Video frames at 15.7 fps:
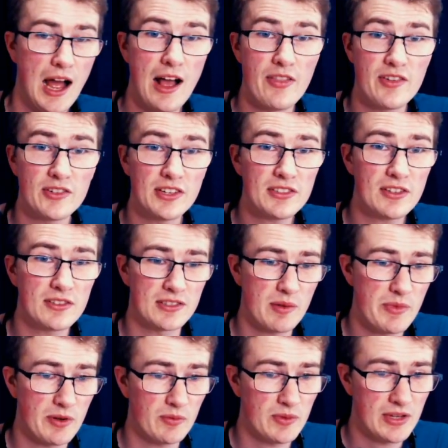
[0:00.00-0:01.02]
There's also
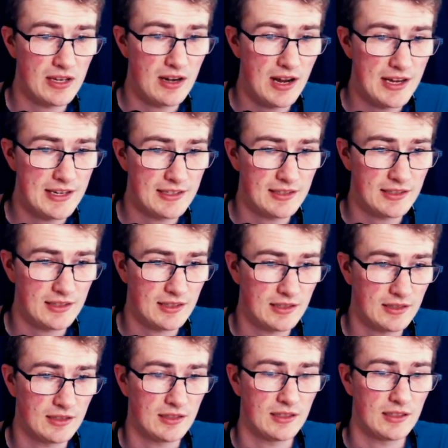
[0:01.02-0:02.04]
something really nice
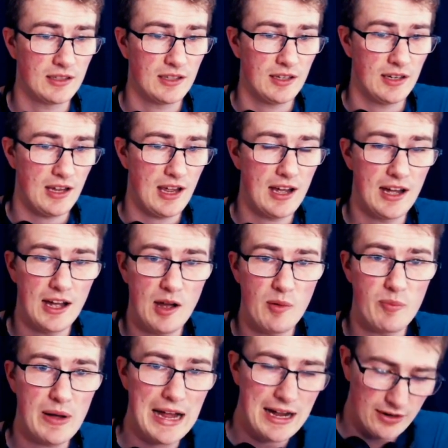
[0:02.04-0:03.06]

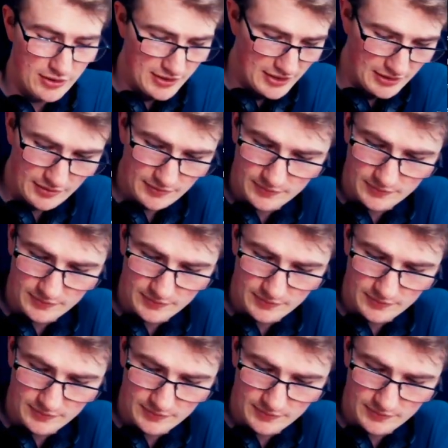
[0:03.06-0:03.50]
about